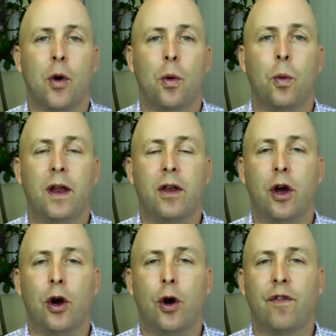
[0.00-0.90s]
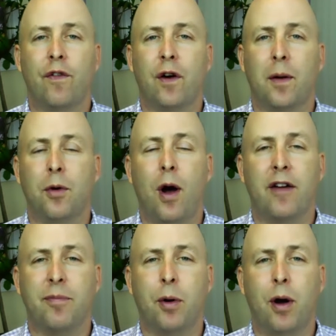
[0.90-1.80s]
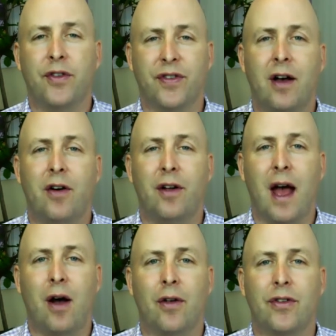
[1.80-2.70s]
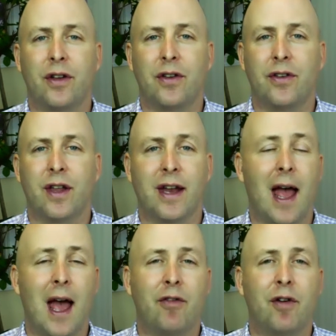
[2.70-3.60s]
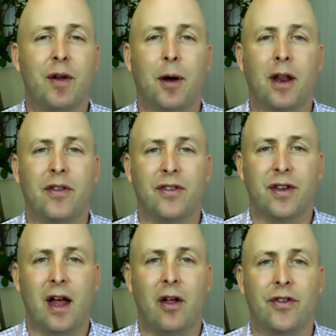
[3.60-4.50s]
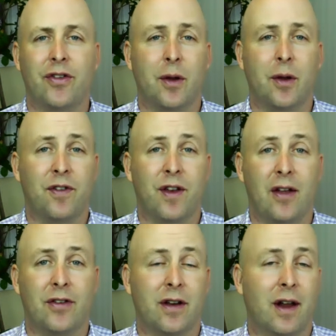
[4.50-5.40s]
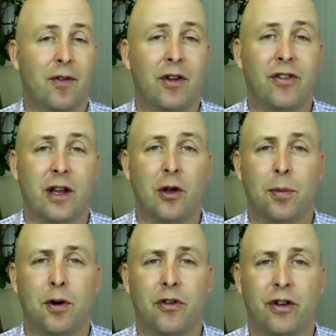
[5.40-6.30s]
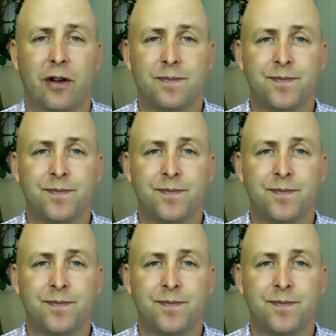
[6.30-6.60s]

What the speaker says: We know from live blood cell analysis that everybody's cells that we've tested, every single person,